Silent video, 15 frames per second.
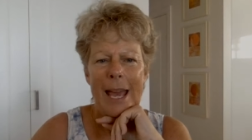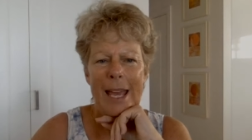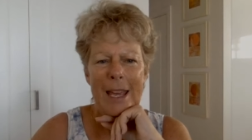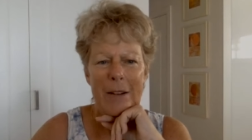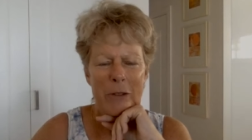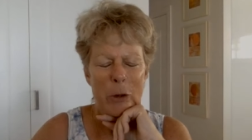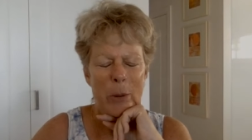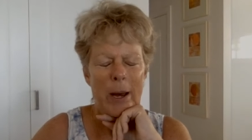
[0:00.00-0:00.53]

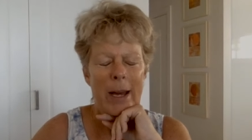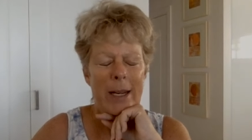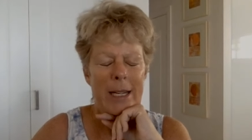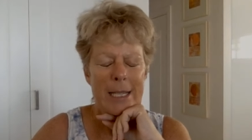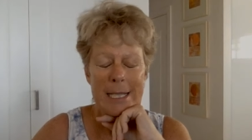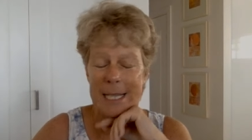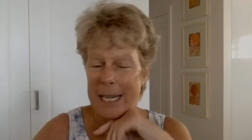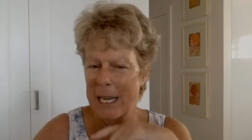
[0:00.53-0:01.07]
Hey everyone,
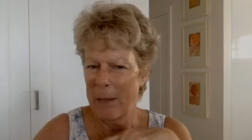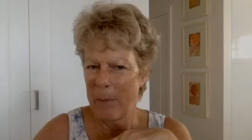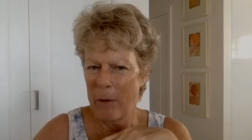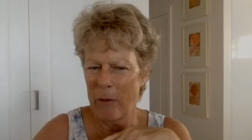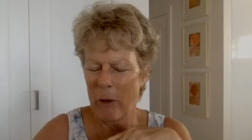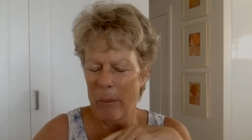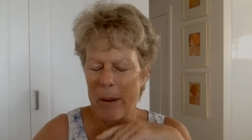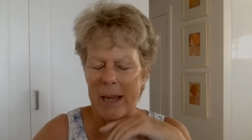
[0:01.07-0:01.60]
it's
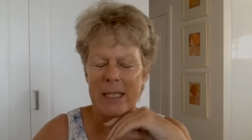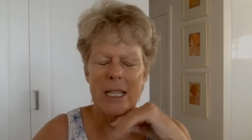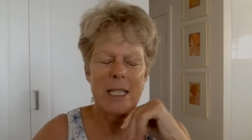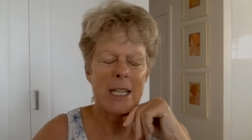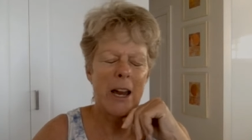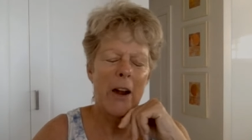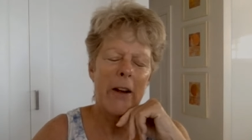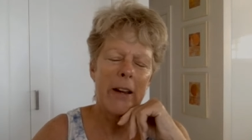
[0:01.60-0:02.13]
Libby from
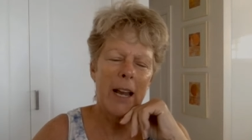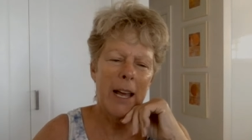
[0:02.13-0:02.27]
Maighstir Tarot.